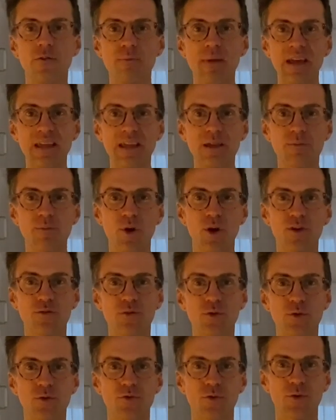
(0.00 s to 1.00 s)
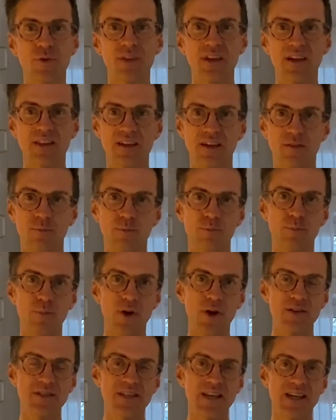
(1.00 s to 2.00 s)
of making bird food for the other
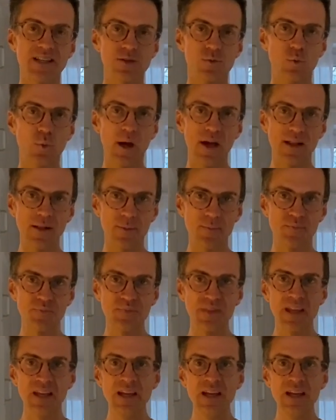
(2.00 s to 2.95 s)
birds as well.